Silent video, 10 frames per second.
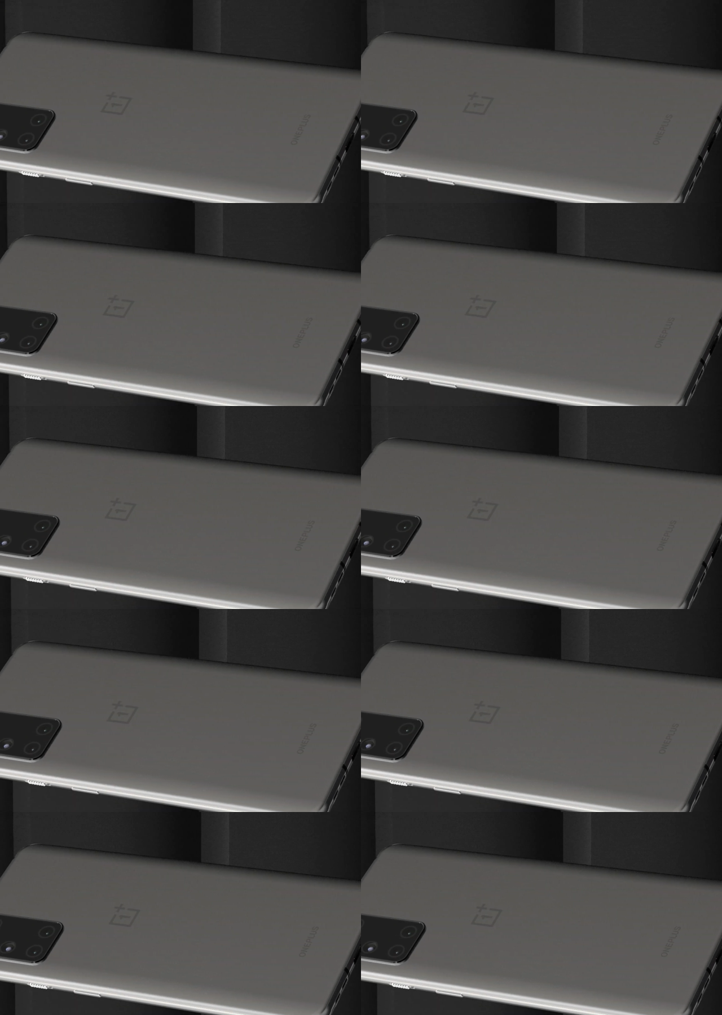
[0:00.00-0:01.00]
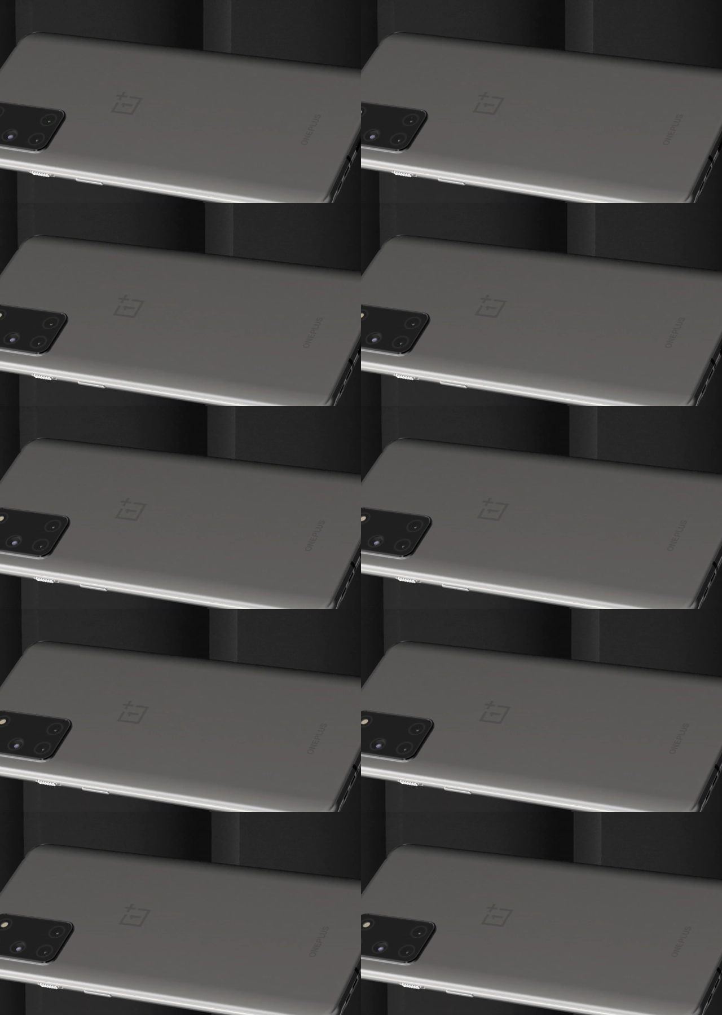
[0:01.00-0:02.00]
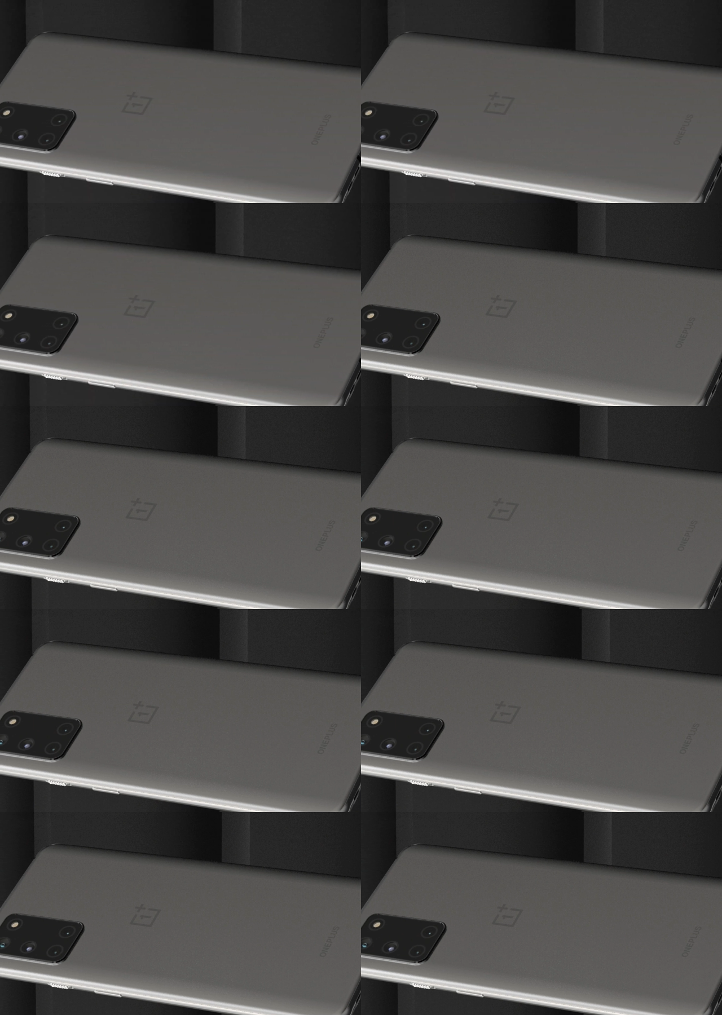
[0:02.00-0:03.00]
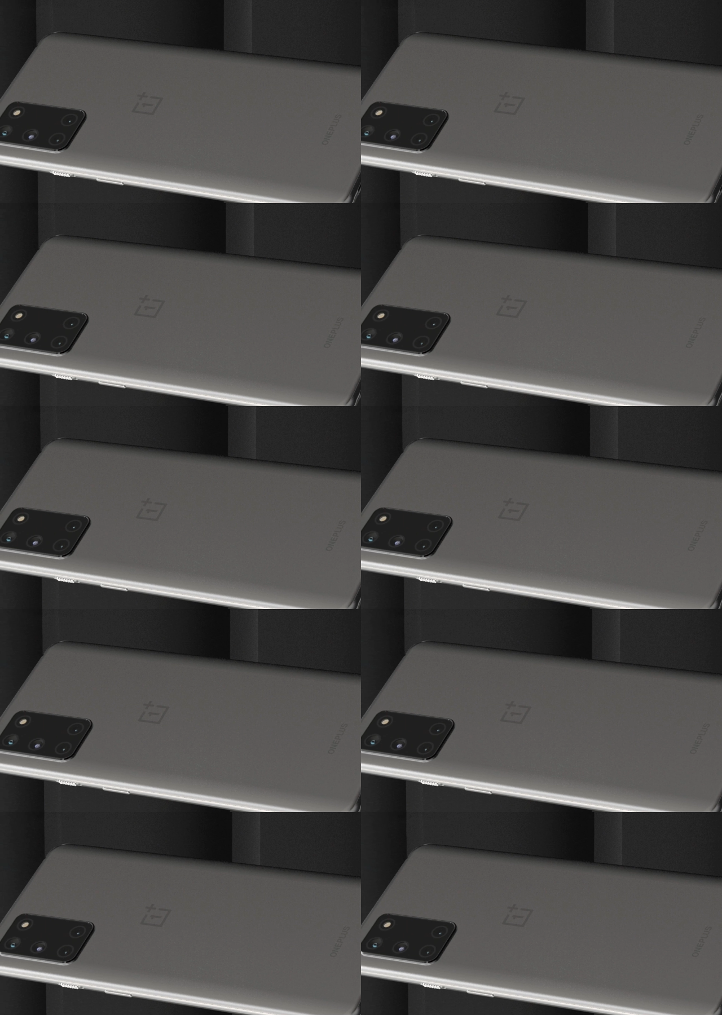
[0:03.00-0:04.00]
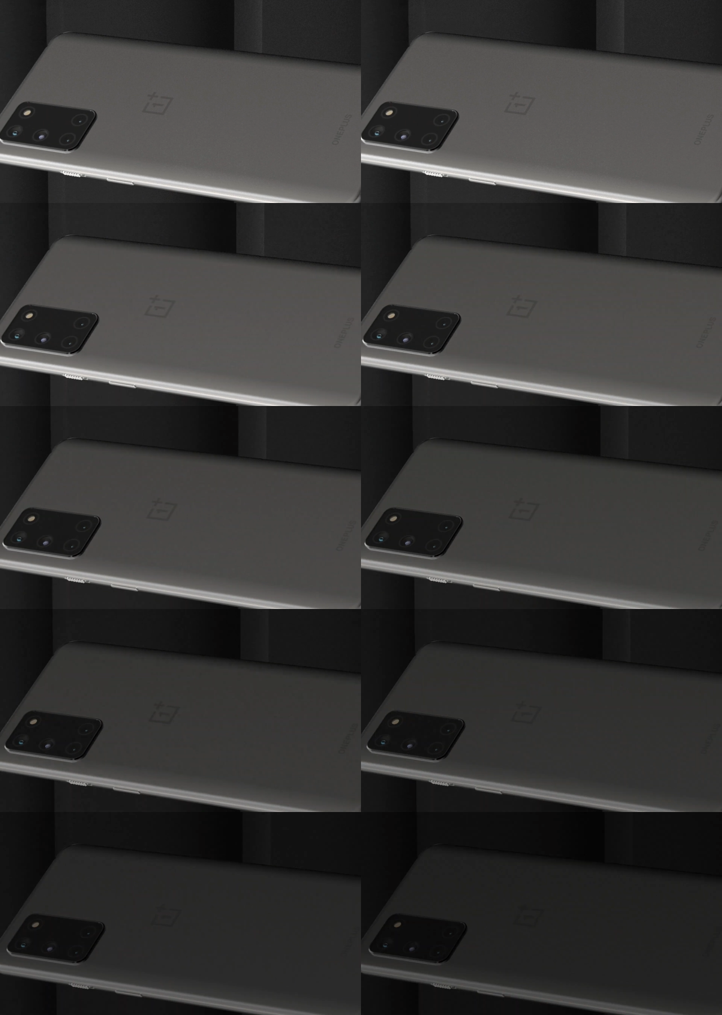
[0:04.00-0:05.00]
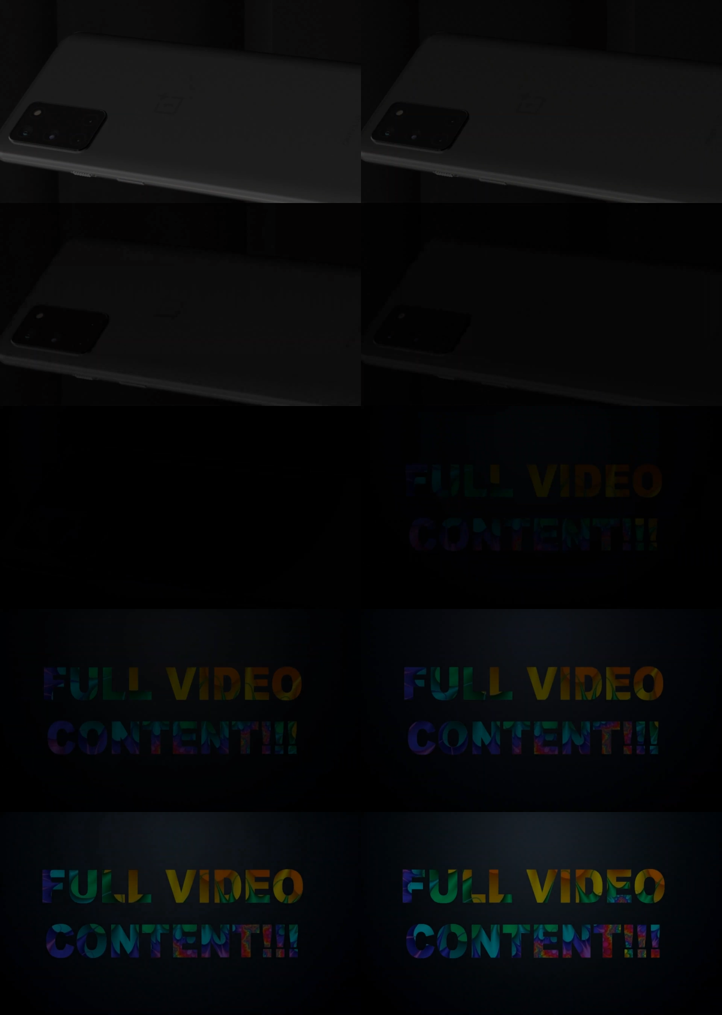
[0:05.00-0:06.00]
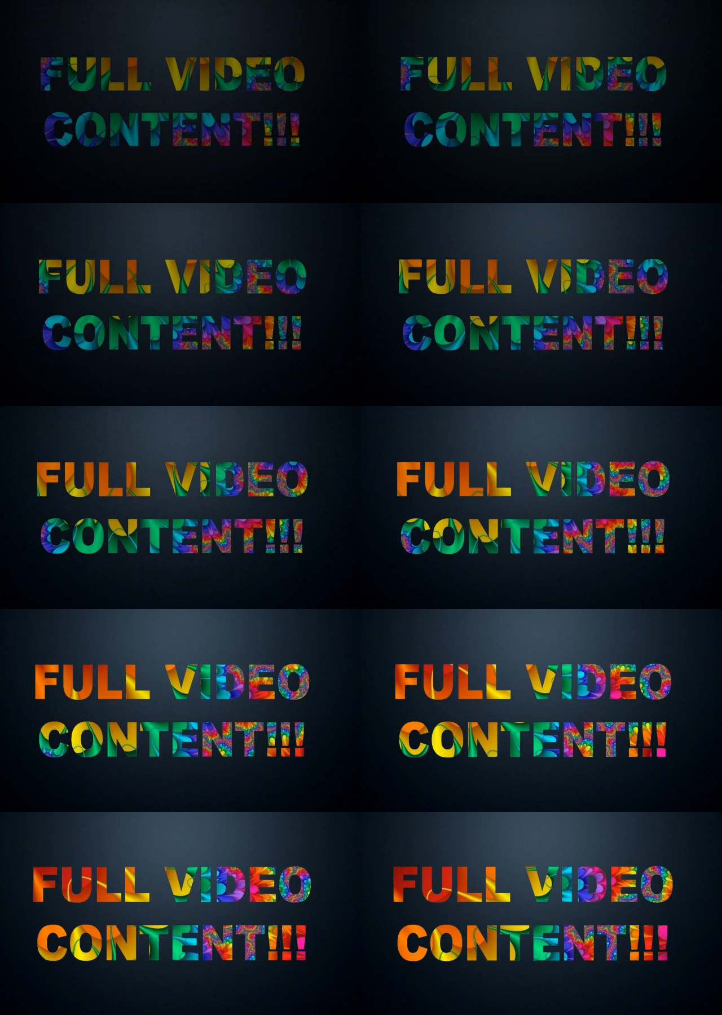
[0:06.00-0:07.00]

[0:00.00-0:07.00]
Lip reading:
(no speaker visible)